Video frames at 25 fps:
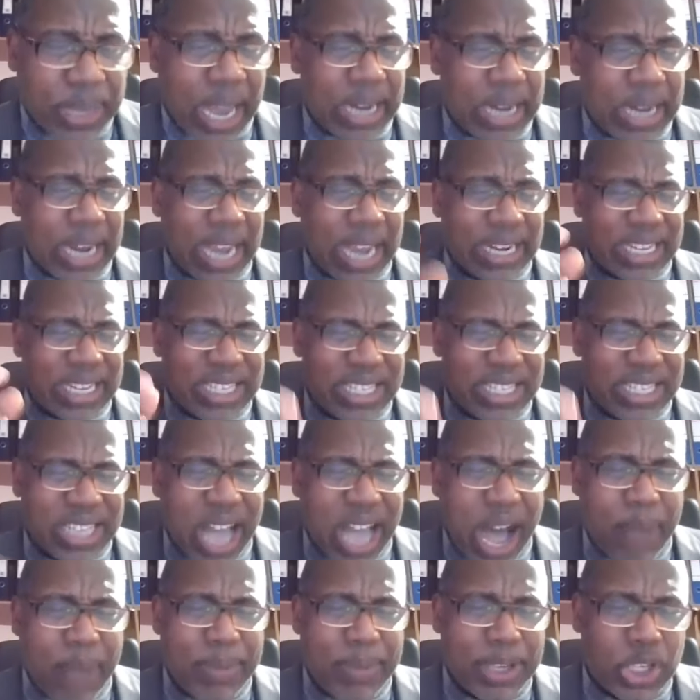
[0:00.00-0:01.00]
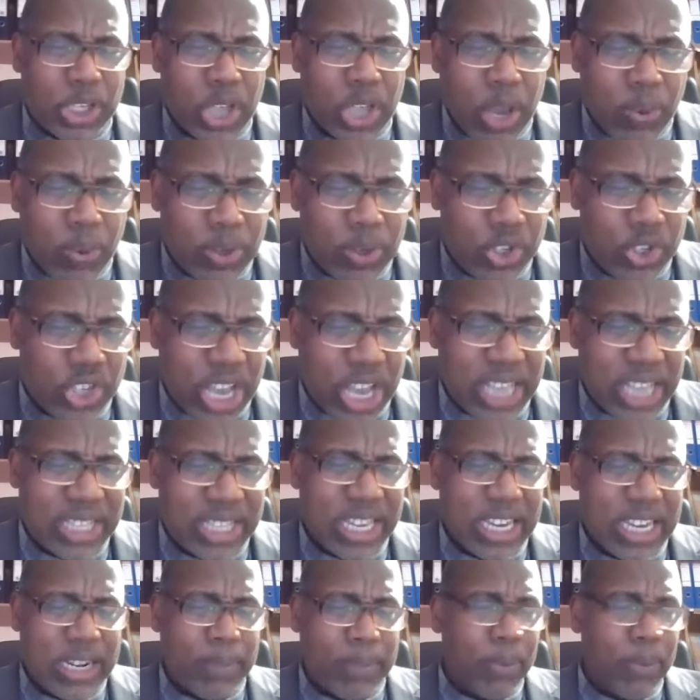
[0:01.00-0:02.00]
And like the psalmist who says
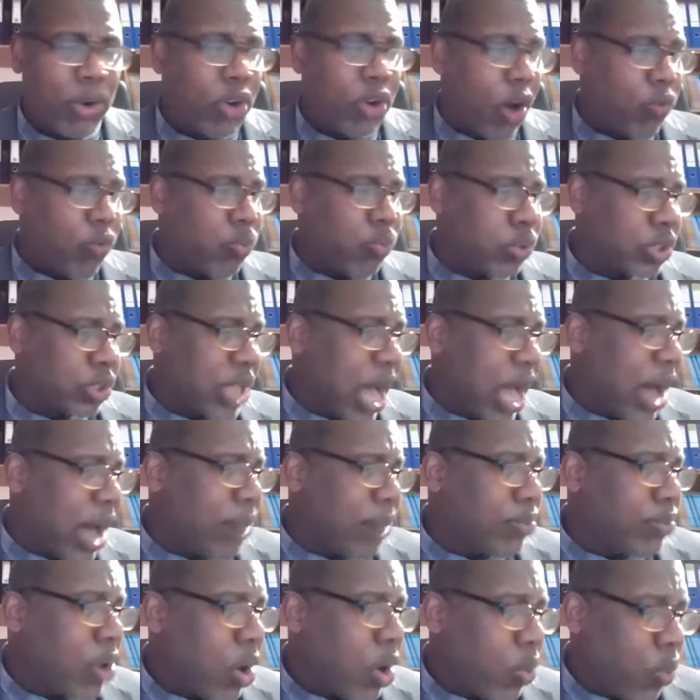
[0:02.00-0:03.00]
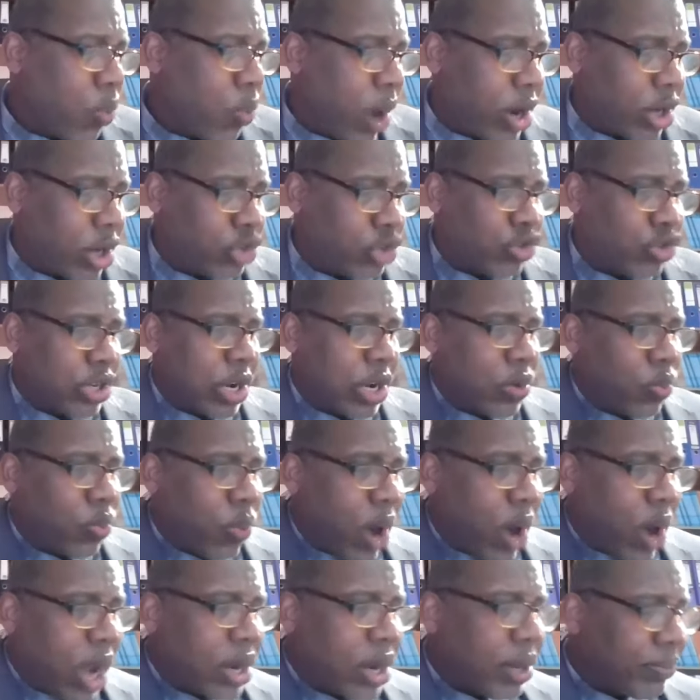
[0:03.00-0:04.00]
in the book of Psalm
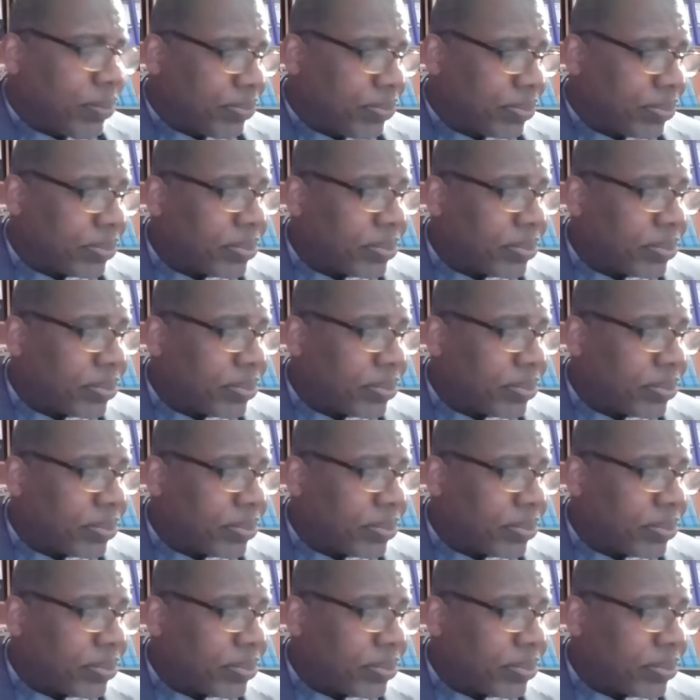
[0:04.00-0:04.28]
101,